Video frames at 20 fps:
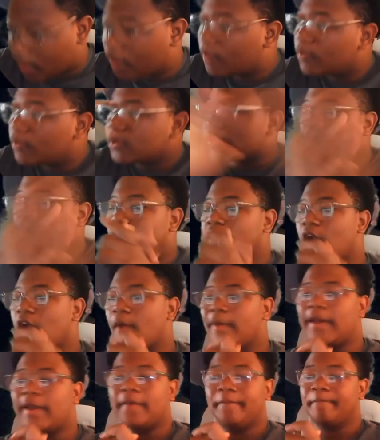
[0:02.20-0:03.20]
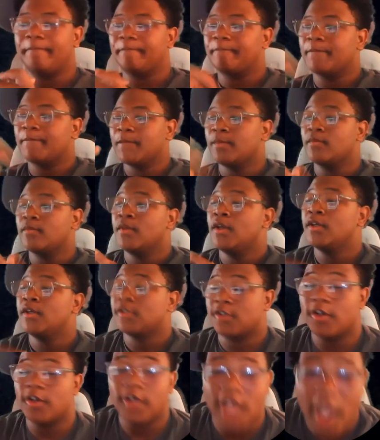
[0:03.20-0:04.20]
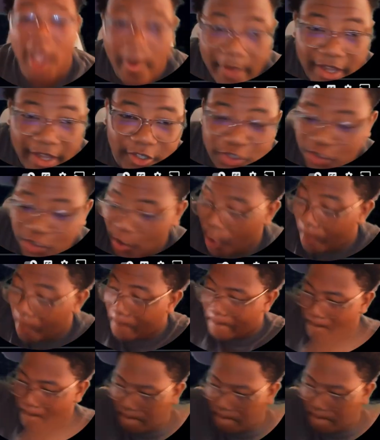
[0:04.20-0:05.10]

What's going on, y'all, man? Totally outrageous show.